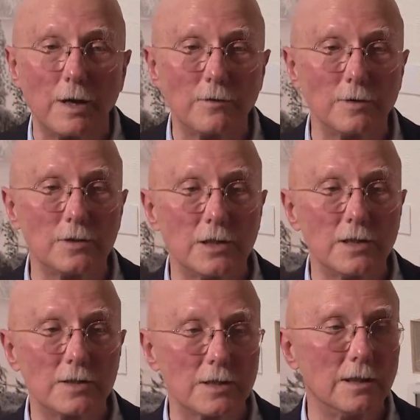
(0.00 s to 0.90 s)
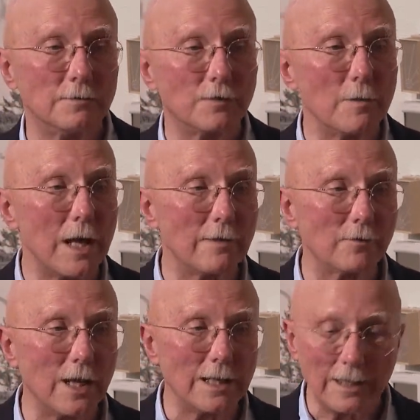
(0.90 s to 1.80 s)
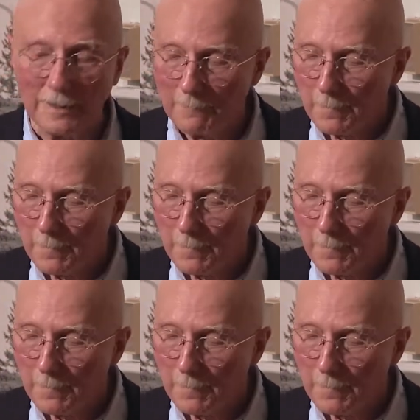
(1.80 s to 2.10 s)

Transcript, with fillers: refugees from that flooding.